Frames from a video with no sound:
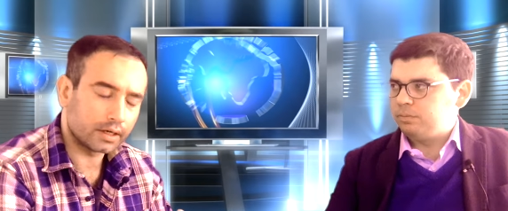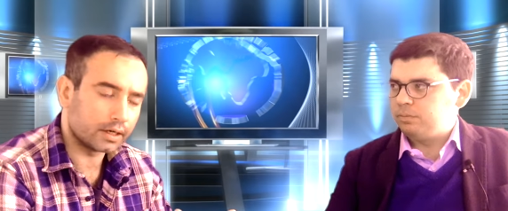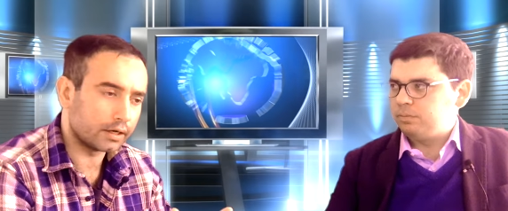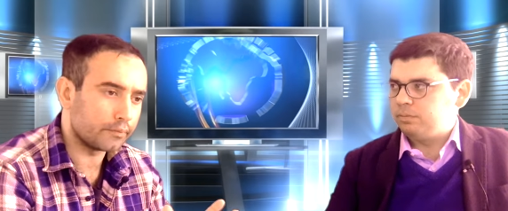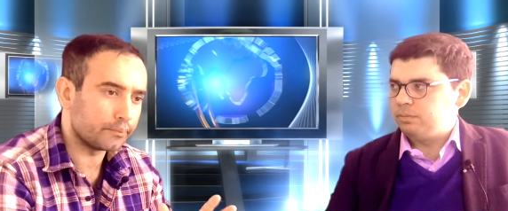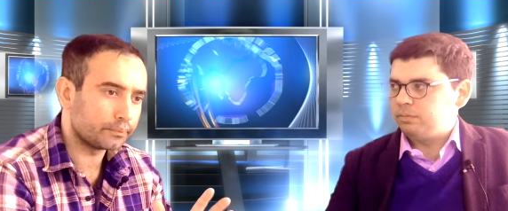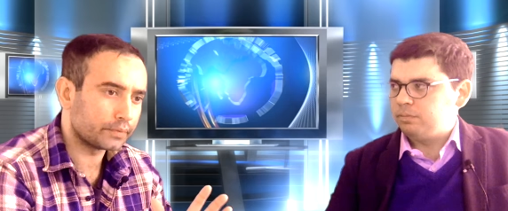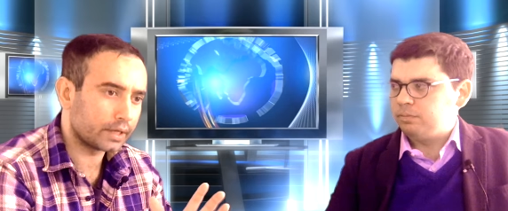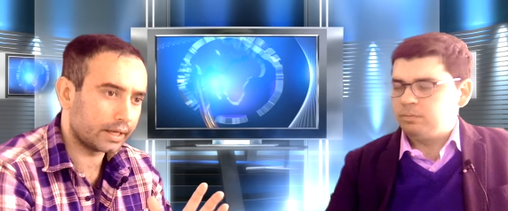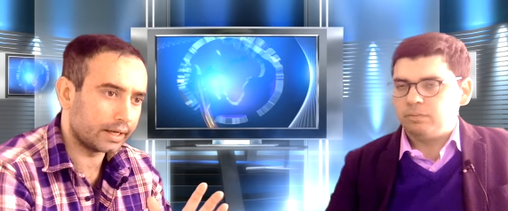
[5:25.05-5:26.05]
Speaker 1: Um,
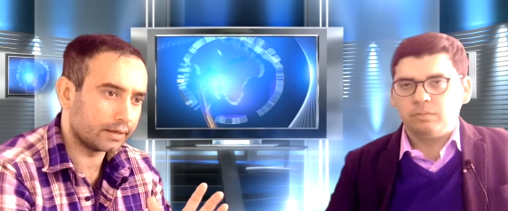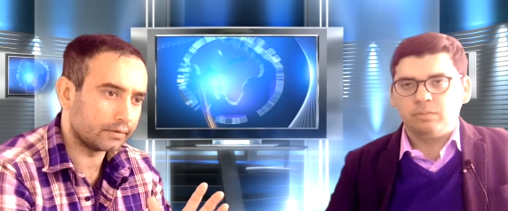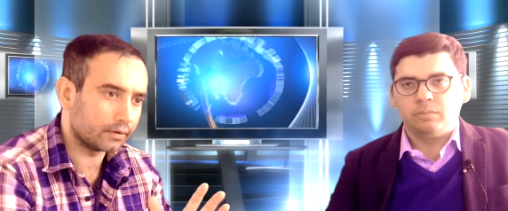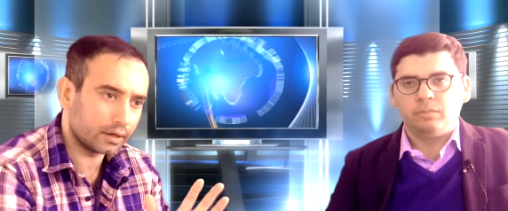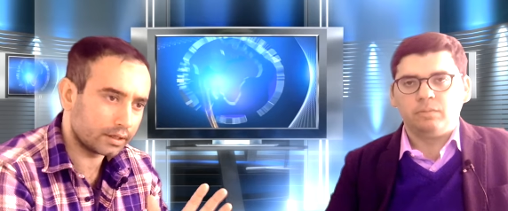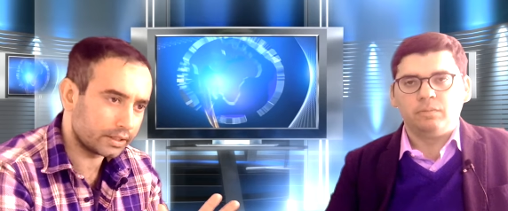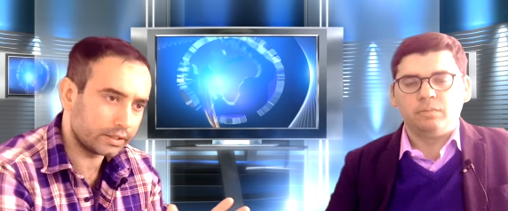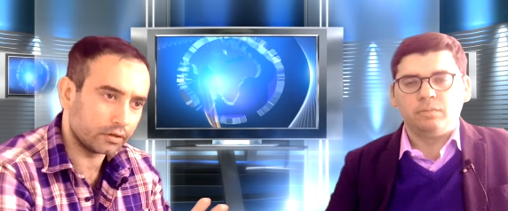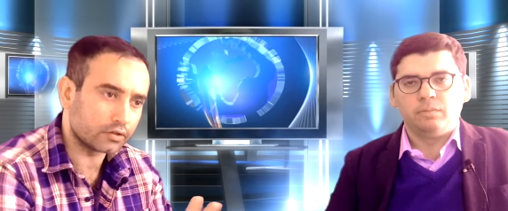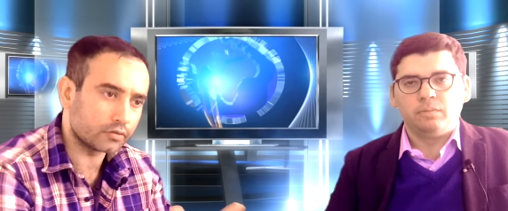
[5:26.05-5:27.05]
and
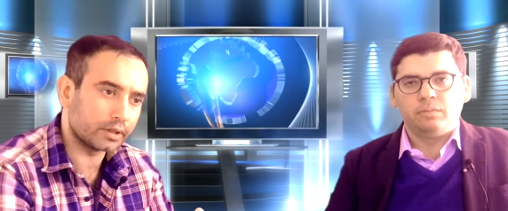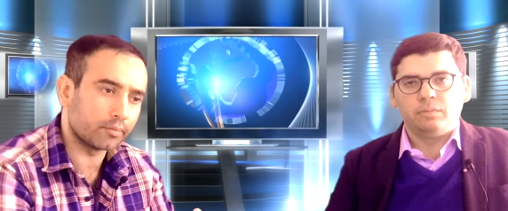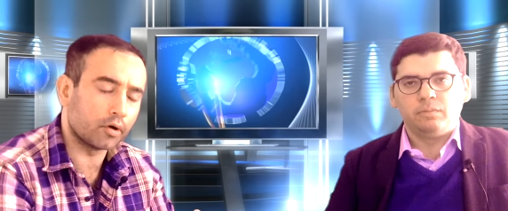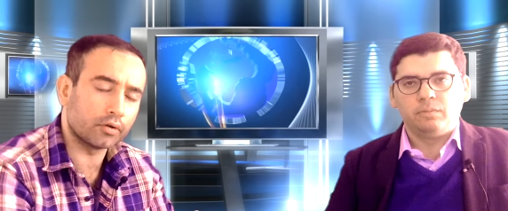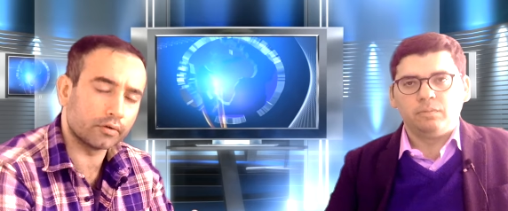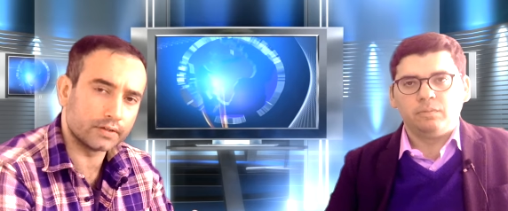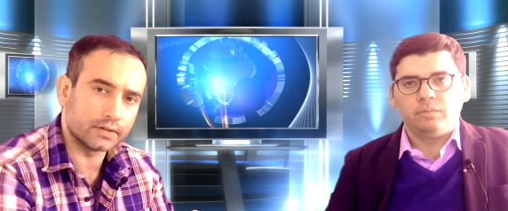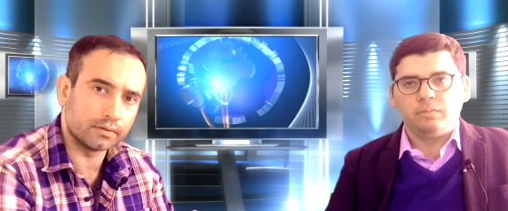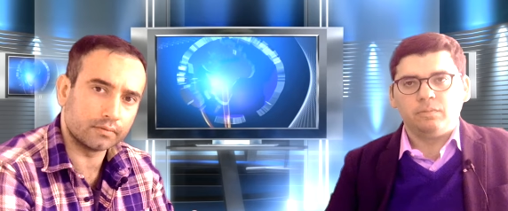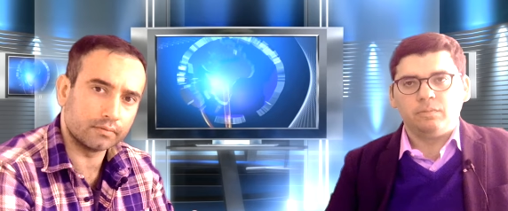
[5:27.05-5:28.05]
you know, assuming the broker
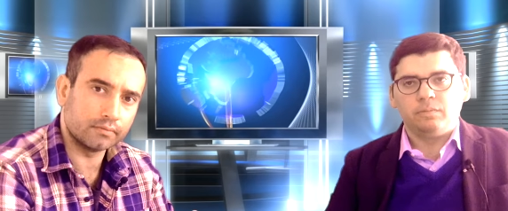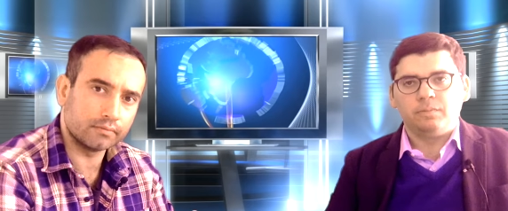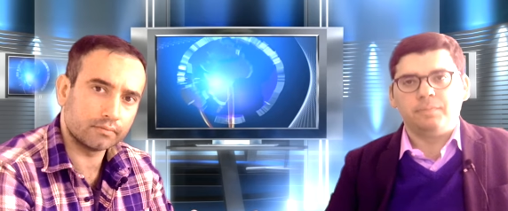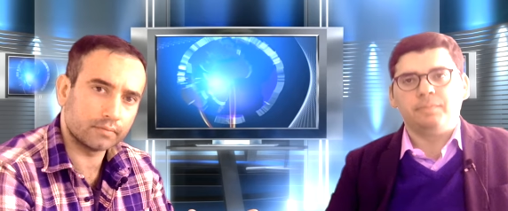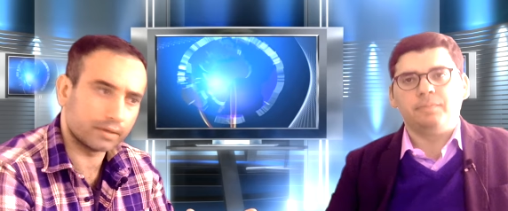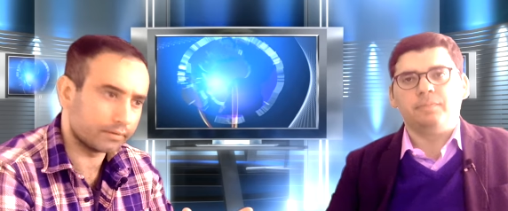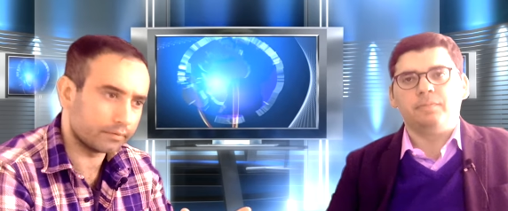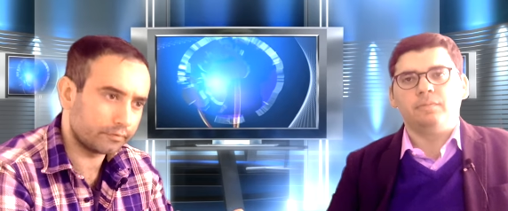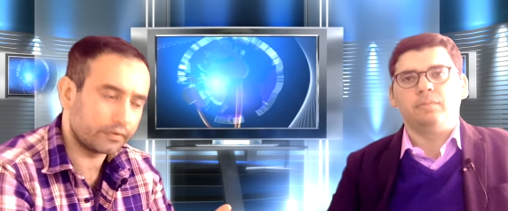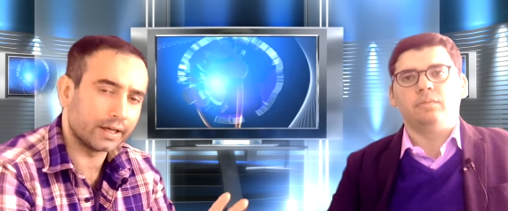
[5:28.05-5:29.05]
isn't
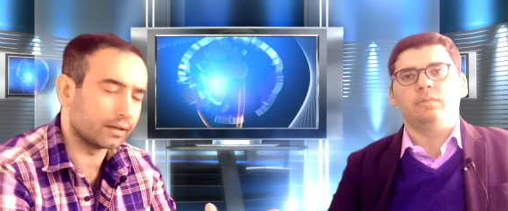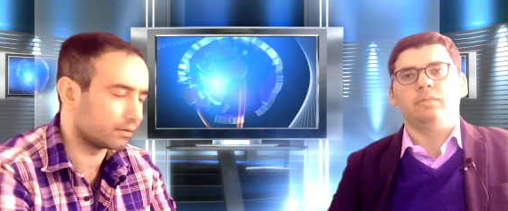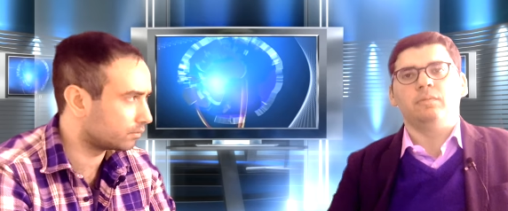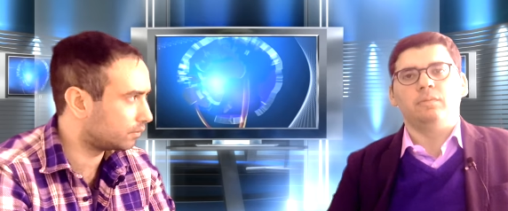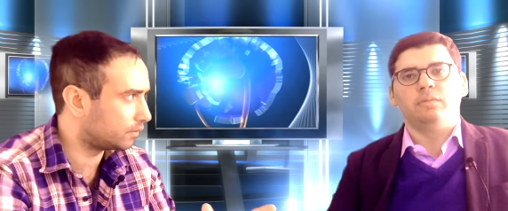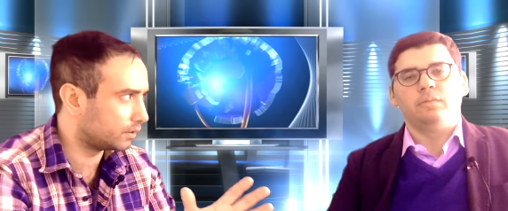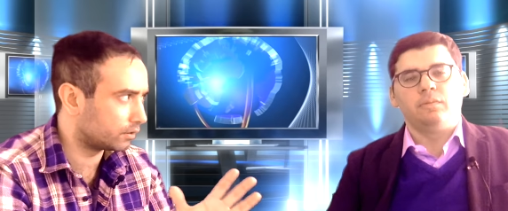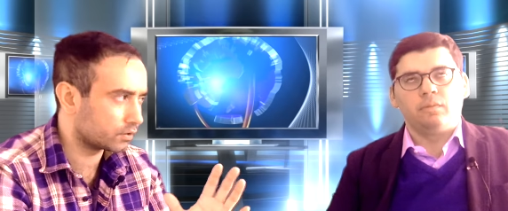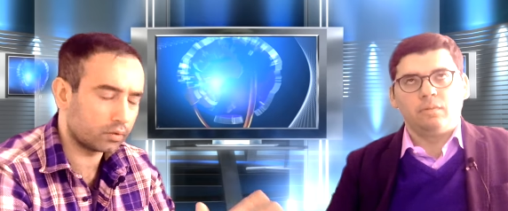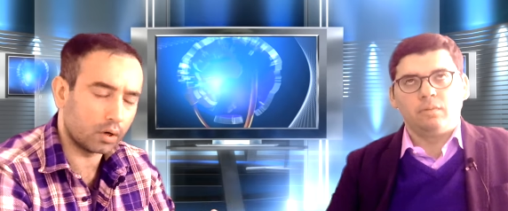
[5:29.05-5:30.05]
faking
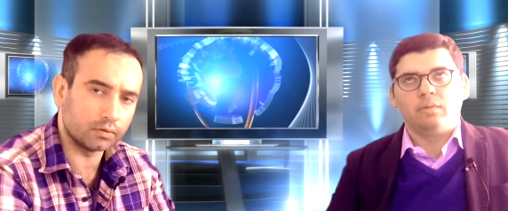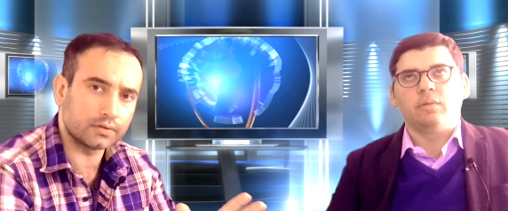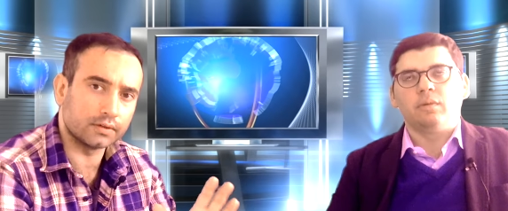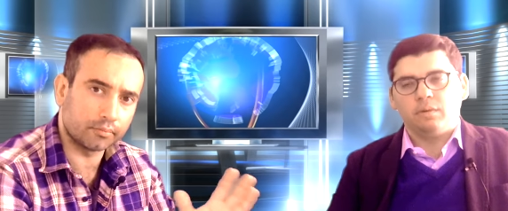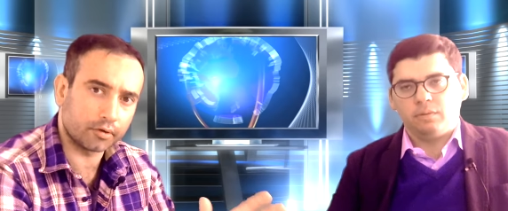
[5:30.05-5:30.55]
the quotes and the